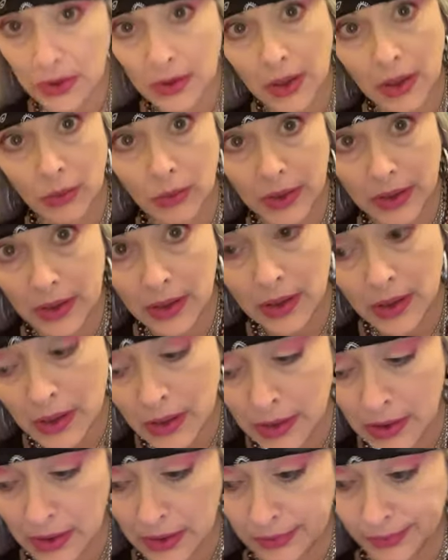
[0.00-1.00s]
going
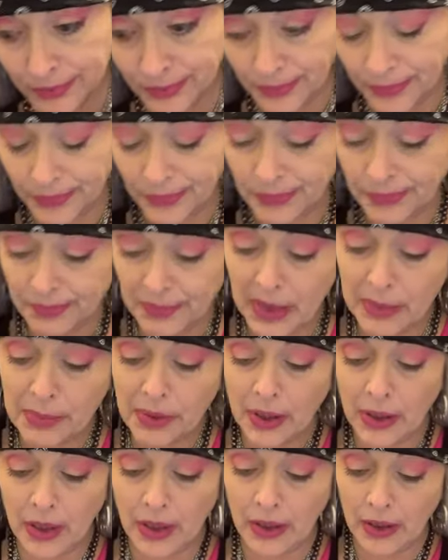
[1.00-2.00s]
on?
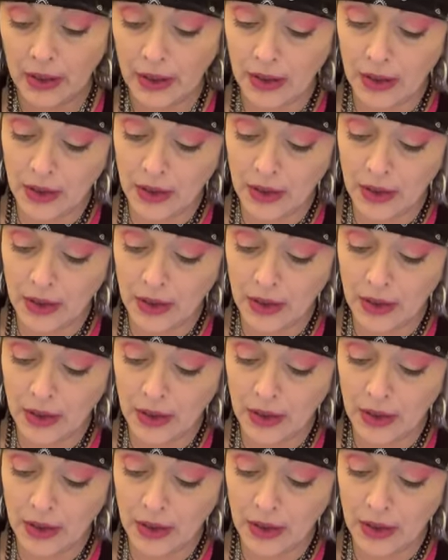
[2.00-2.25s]
Maybe